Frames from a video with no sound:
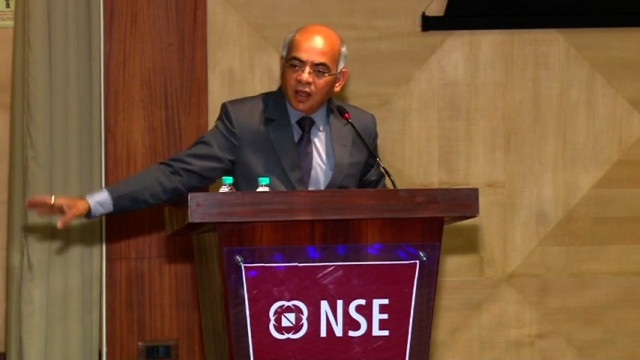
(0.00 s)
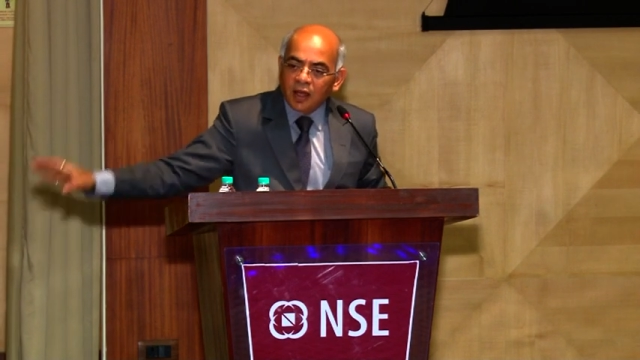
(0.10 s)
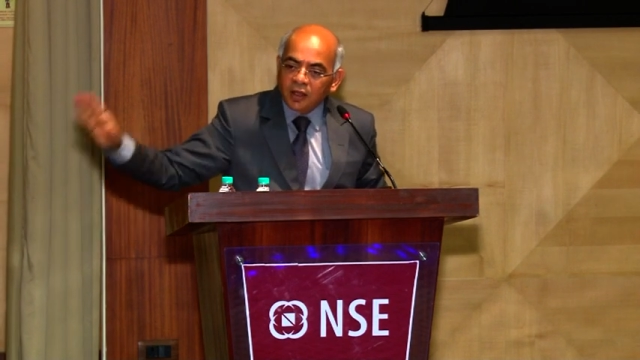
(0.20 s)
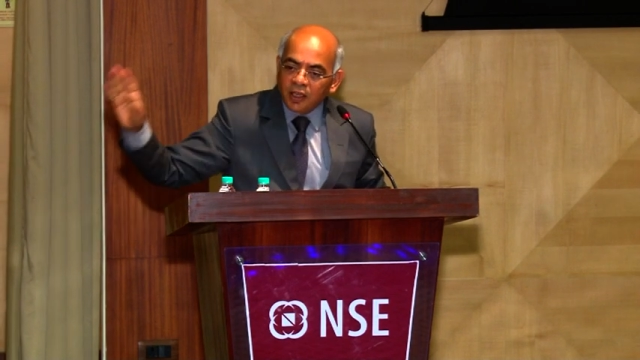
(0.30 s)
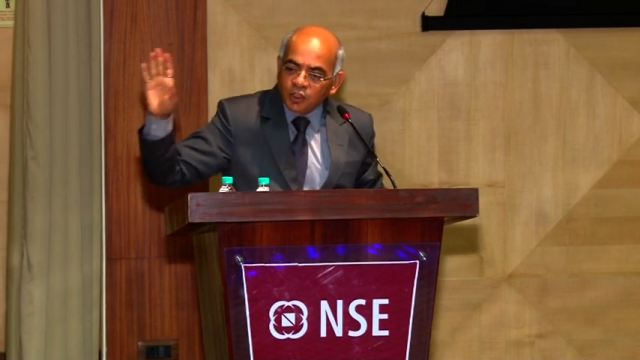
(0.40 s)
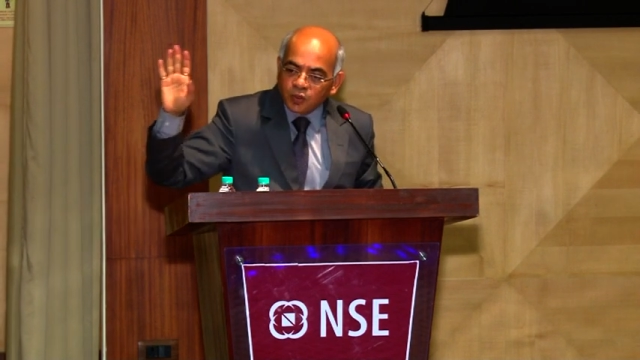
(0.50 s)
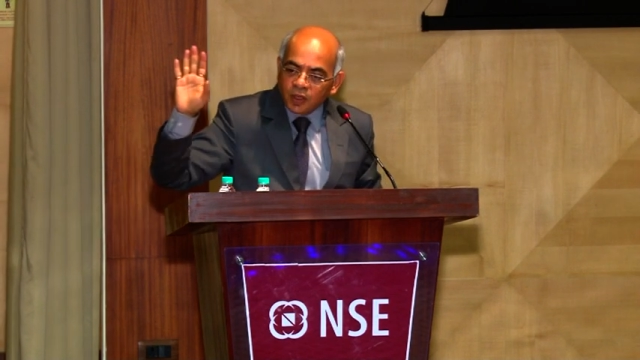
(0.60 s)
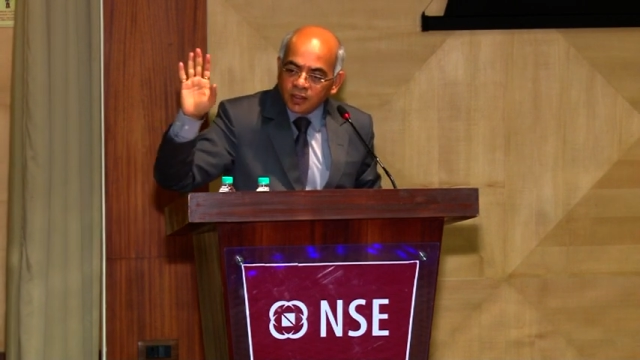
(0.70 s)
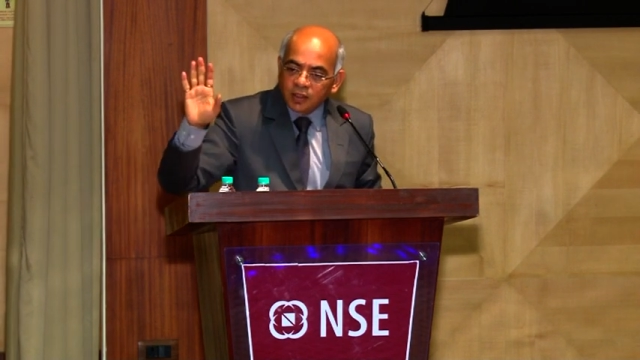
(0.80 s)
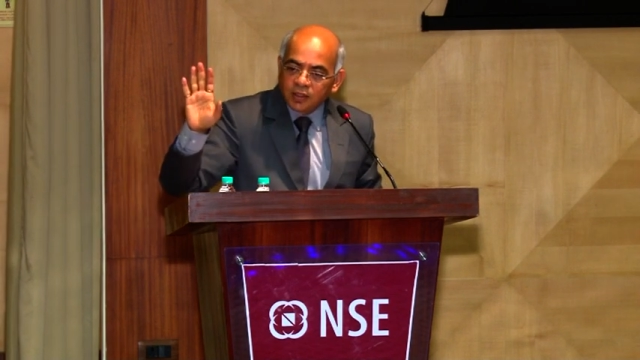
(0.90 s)
and
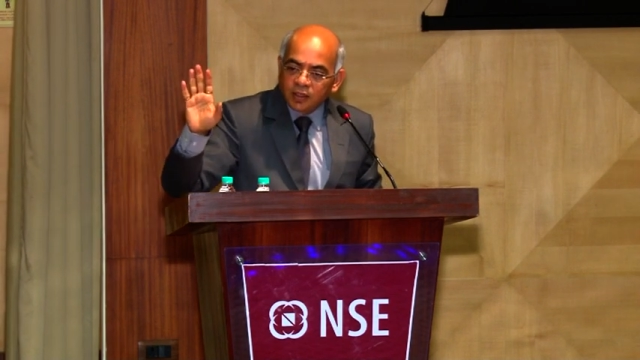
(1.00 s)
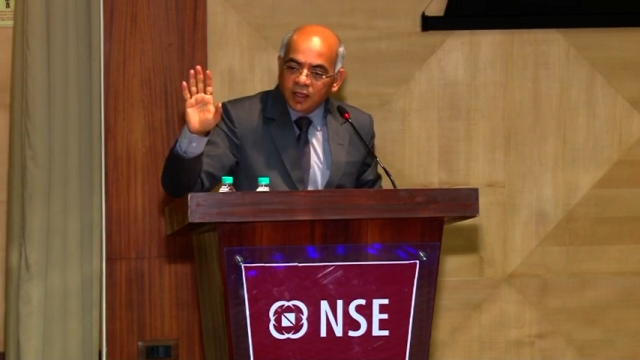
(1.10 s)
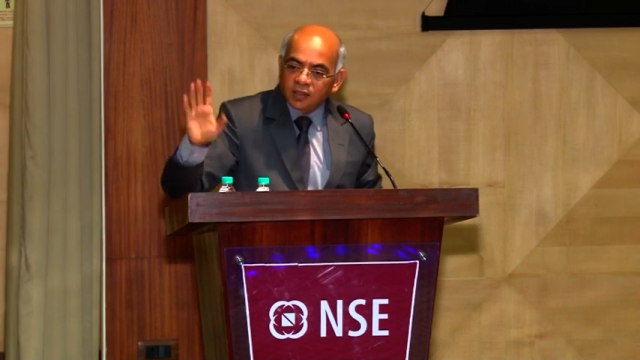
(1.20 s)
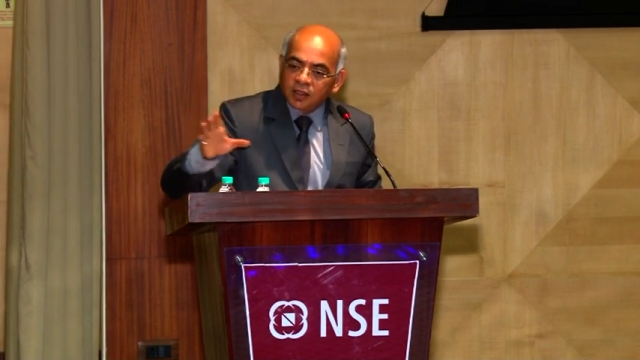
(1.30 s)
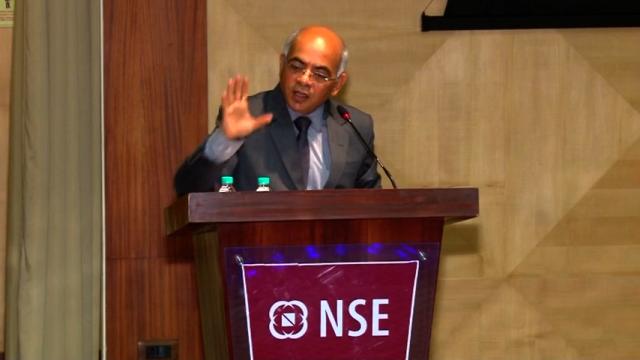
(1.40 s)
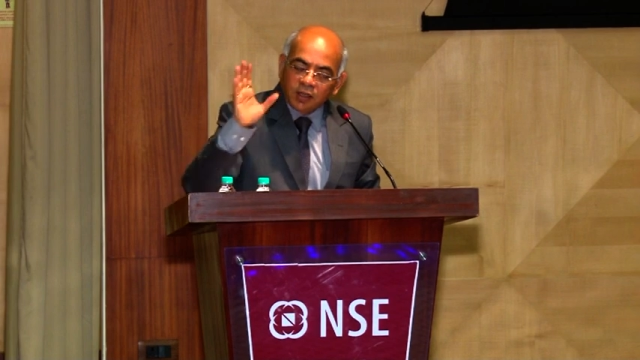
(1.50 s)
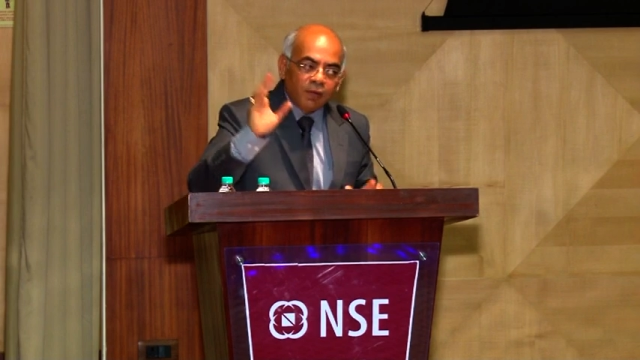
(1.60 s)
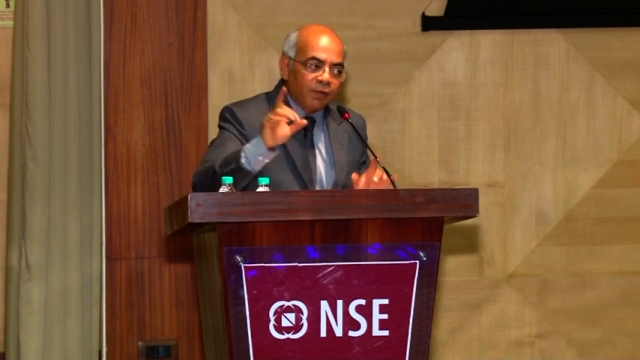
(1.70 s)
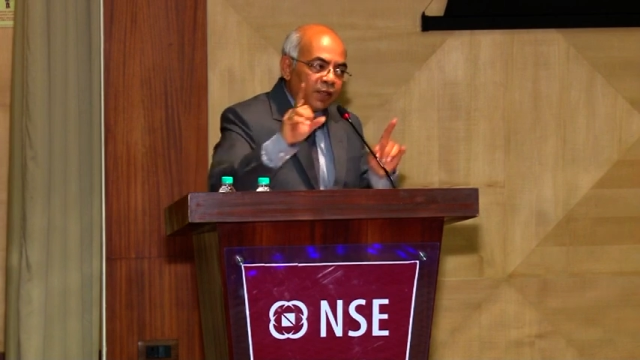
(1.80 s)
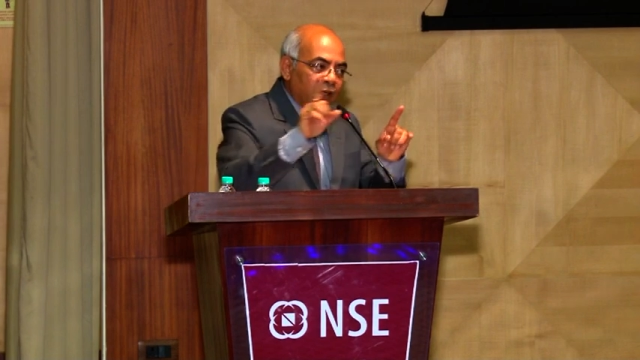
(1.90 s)
insurance is there, still it
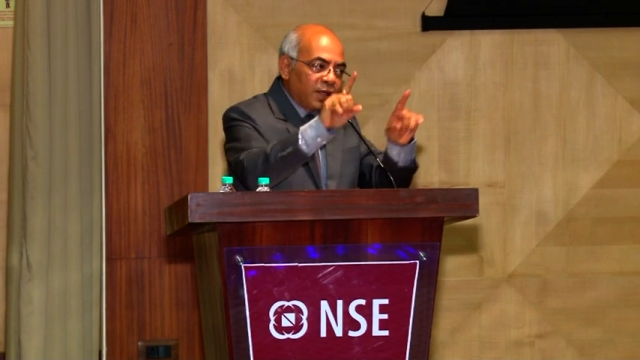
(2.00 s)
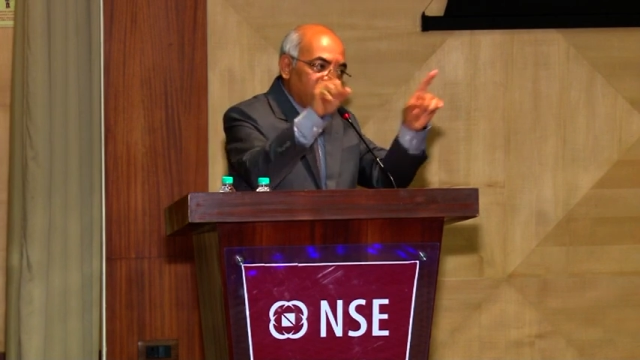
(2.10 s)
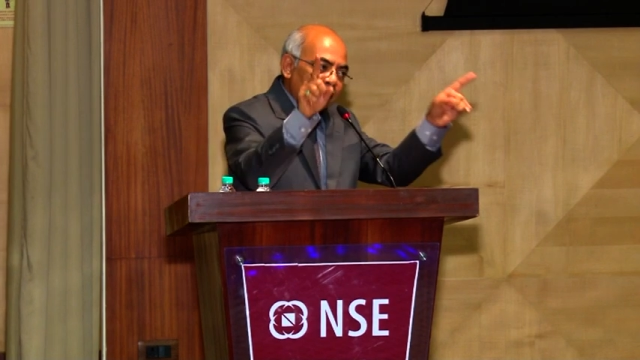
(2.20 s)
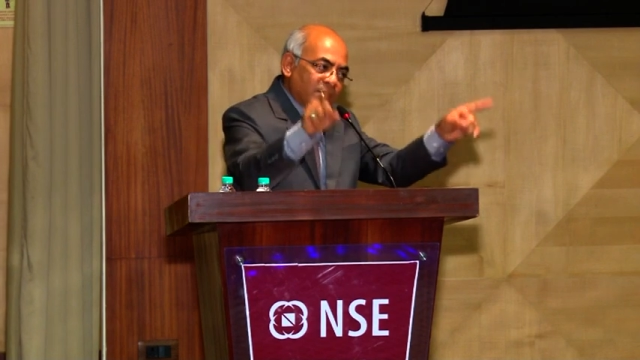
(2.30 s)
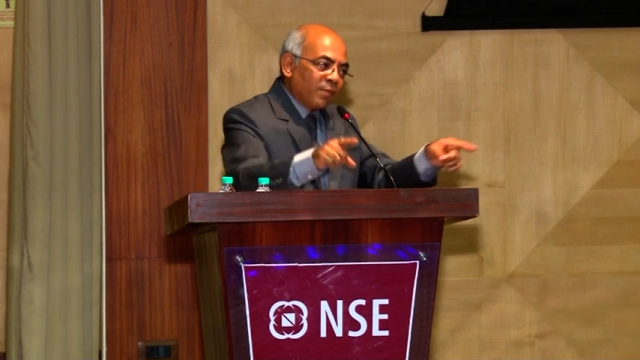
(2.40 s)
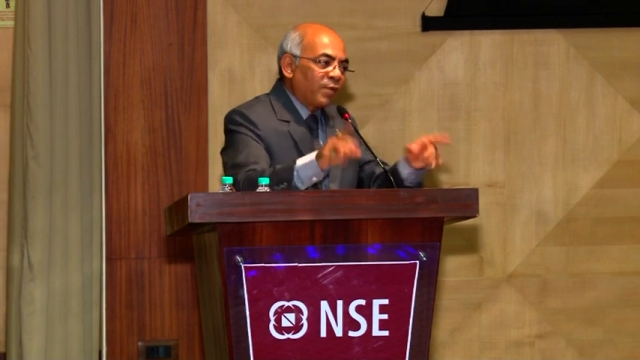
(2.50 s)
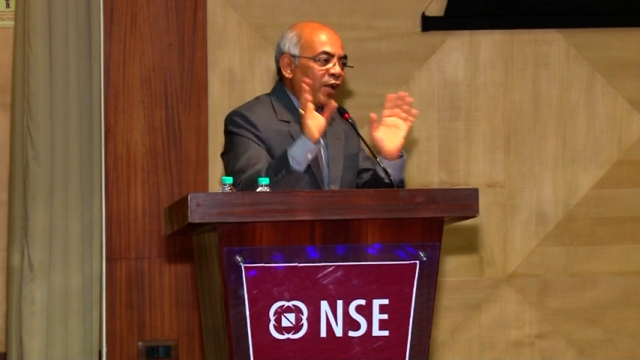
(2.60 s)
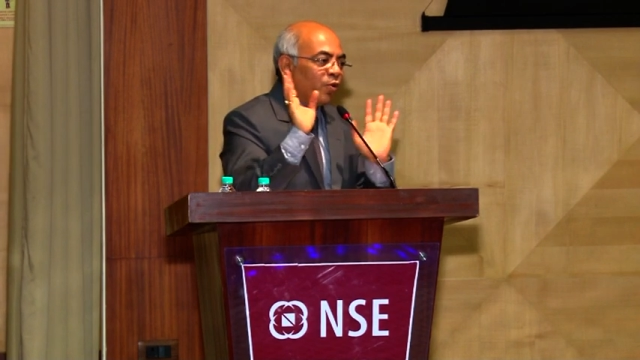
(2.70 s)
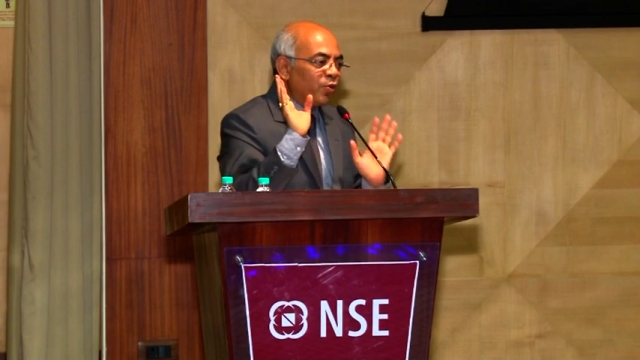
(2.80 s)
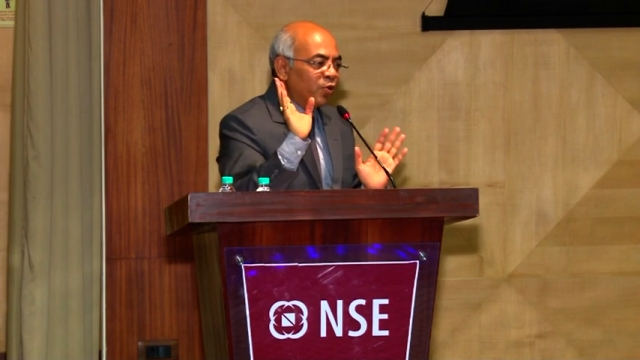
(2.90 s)
will be treated as a
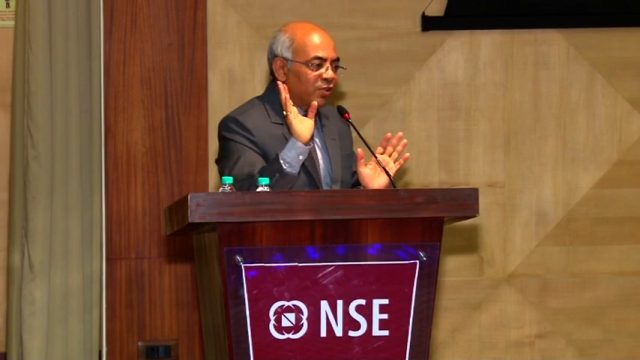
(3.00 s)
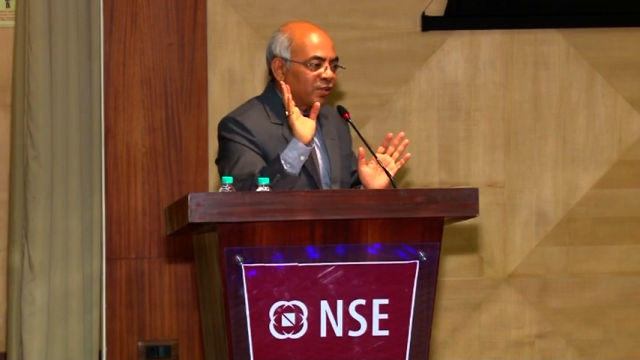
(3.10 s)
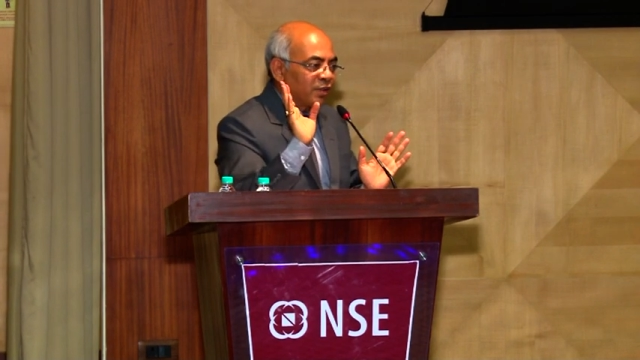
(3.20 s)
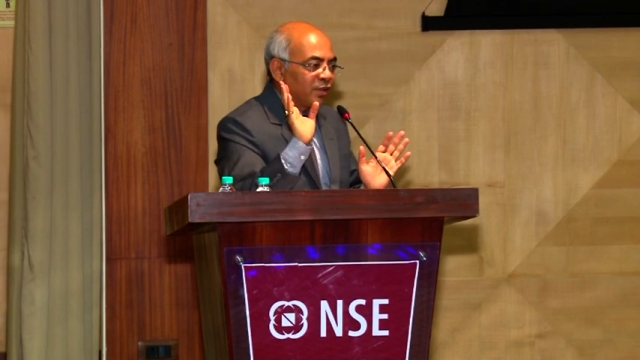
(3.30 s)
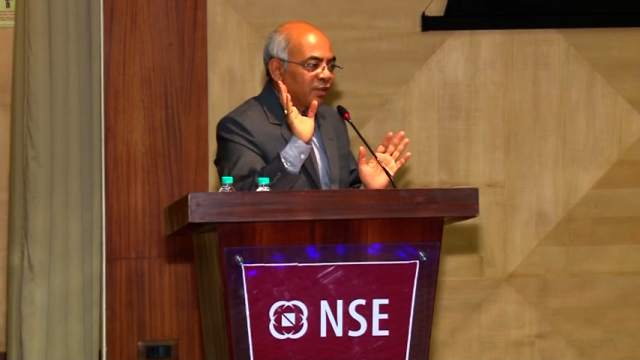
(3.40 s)
supply of goods.